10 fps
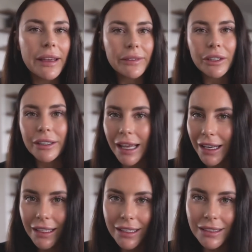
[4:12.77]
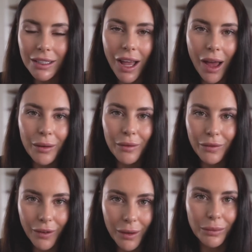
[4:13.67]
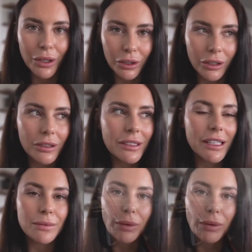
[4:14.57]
If you're getting this a lot from girls, it's